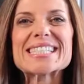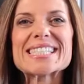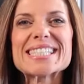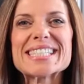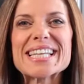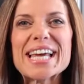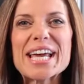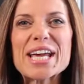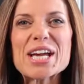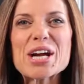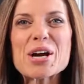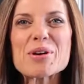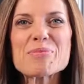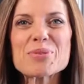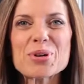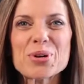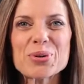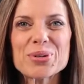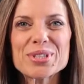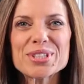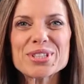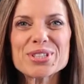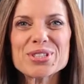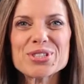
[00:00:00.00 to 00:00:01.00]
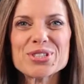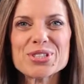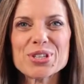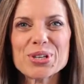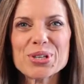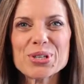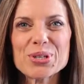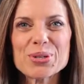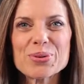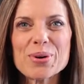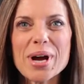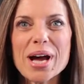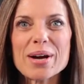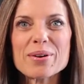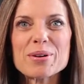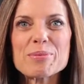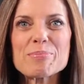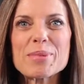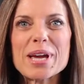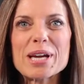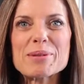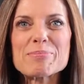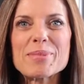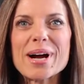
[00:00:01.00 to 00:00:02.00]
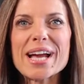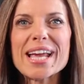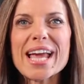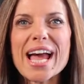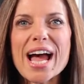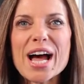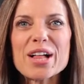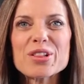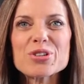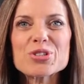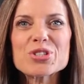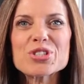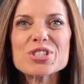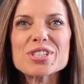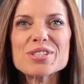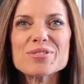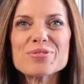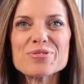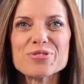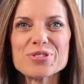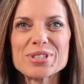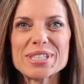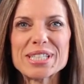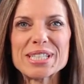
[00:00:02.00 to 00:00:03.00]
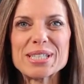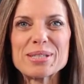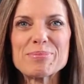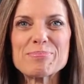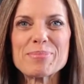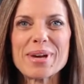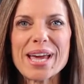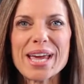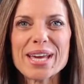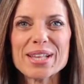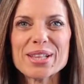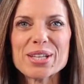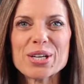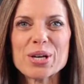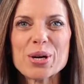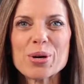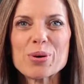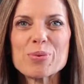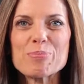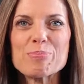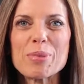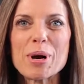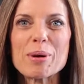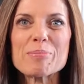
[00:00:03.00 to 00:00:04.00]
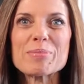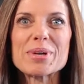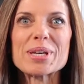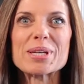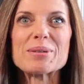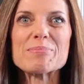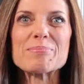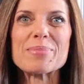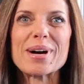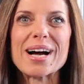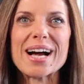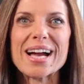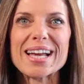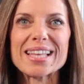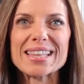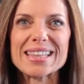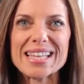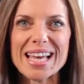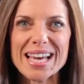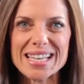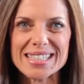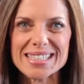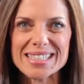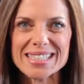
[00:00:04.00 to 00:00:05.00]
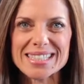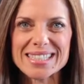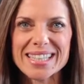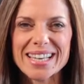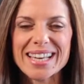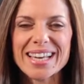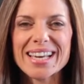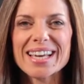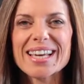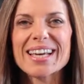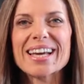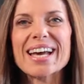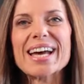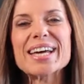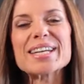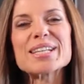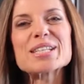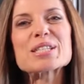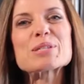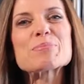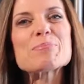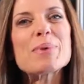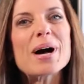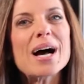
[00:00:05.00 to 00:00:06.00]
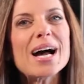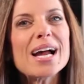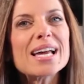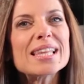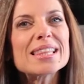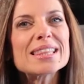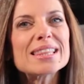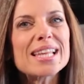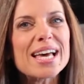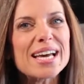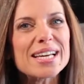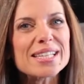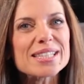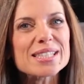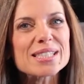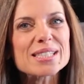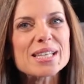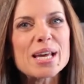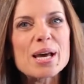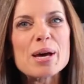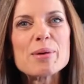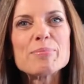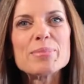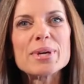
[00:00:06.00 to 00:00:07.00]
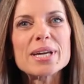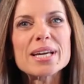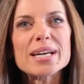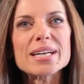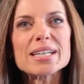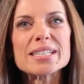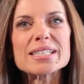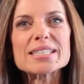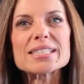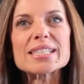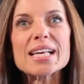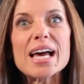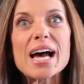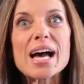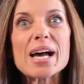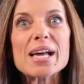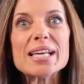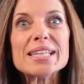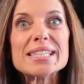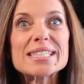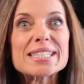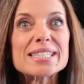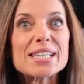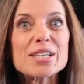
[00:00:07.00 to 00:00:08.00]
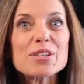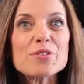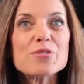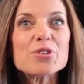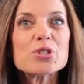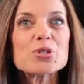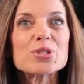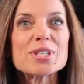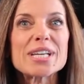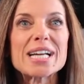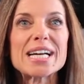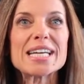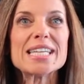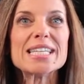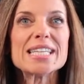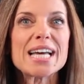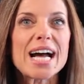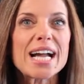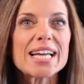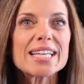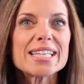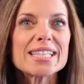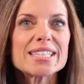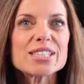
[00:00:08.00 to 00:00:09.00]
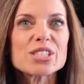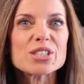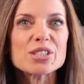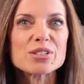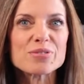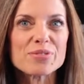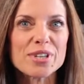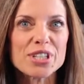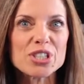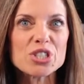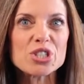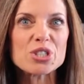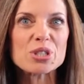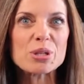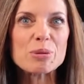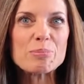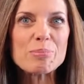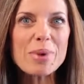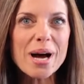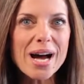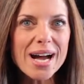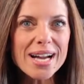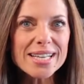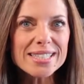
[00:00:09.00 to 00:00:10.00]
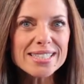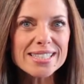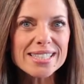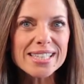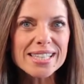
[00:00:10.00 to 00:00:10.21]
Today I'm going to show you how to make my allergy-free paleo pumpkin pie-lets. And it's pie-lets because instead of using a 9-inch conventional pie